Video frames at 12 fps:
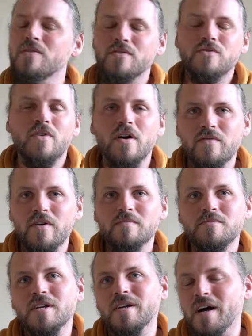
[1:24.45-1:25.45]
The drive up
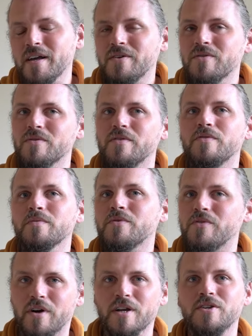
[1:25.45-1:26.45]
to Kaikoura from
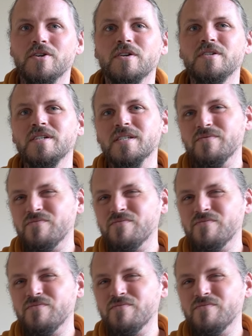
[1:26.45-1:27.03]
Christchurch is